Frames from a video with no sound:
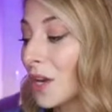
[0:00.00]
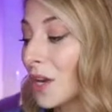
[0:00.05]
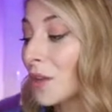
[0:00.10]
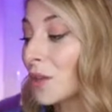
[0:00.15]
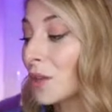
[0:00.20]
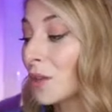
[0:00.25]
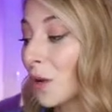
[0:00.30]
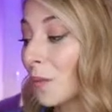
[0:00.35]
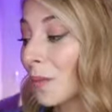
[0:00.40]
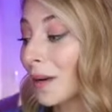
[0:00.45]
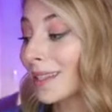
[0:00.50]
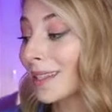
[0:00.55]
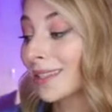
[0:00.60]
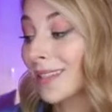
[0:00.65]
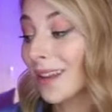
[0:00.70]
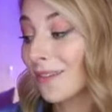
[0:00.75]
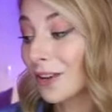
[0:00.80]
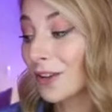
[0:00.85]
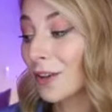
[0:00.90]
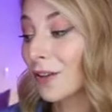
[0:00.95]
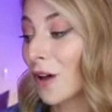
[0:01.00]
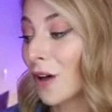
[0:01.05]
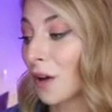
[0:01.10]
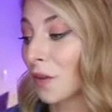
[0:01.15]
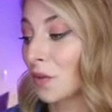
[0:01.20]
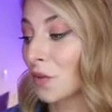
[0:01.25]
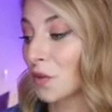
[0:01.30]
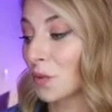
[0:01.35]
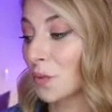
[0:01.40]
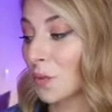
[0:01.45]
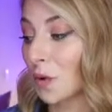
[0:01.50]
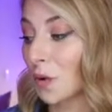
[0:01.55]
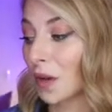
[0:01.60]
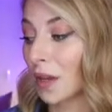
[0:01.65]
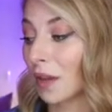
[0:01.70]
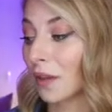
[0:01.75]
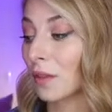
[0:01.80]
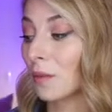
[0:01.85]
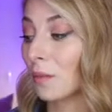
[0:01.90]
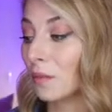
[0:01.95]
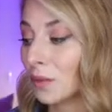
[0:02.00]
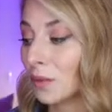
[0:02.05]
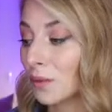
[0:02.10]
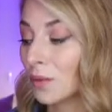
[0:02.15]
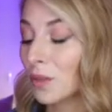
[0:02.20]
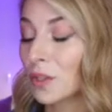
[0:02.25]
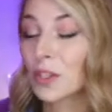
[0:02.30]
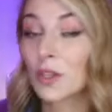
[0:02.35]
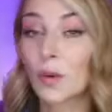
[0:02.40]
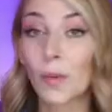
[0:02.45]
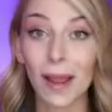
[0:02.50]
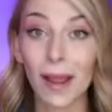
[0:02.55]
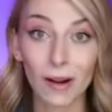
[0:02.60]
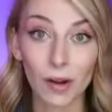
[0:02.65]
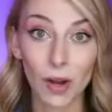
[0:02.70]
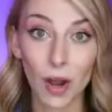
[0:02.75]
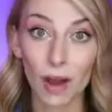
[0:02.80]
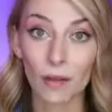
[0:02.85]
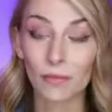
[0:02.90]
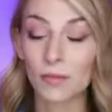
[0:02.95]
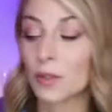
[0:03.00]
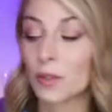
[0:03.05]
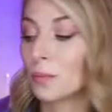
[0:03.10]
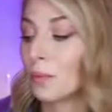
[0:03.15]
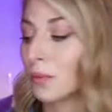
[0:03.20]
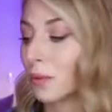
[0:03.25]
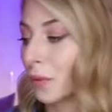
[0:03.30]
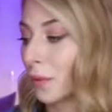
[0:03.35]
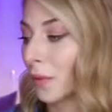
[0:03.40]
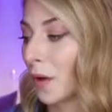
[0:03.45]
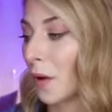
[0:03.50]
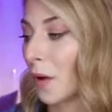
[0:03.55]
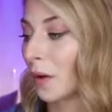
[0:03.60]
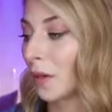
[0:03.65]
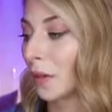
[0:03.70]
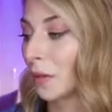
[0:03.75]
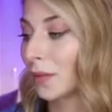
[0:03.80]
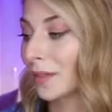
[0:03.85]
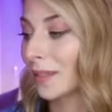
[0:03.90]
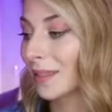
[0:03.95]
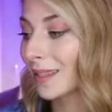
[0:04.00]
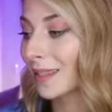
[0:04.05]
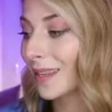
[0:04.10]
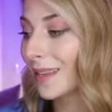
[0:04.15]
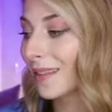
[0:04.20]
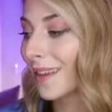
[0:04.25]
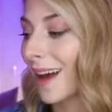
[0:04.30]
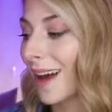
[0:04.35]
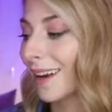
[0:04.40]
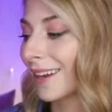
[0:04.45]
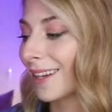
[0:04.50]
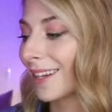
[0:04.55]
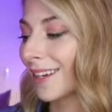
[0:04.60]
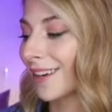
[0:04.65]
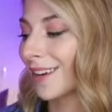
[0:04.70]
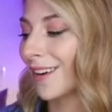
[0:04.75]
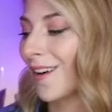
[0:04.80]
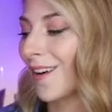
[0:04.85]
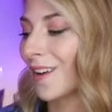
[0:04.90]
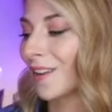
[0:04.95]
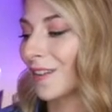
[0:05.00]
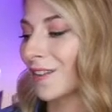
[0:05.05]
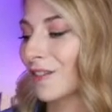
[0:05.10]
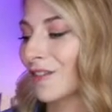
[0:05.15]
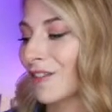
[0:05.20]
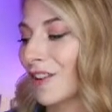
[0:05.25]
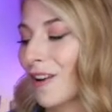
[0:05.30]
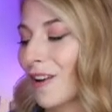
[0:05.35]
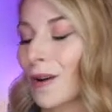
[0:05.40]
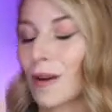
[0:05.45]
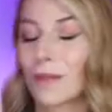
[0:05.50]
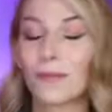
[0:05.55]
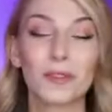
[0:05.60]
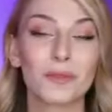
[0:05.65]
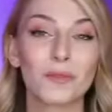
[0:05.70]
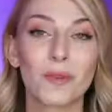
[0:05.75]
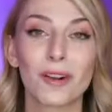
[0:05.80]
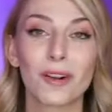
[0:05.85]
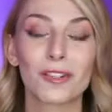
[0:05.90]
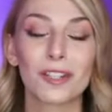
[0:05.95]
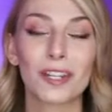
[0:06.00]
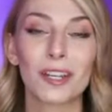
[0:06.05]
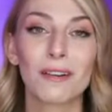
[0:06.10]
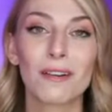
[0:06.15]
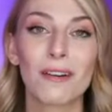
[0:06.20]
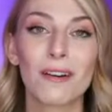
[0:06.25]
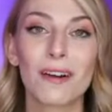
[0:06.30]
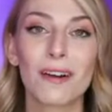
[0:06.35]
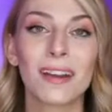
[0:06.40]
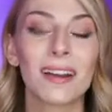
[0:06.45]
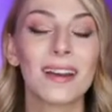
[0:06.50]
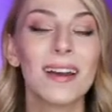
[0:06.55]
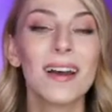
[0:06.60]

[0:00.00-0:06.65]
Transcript: So by 7 o'clock this morning, the moon squared off to Pluto, and you can see that here on your chart if you're watching on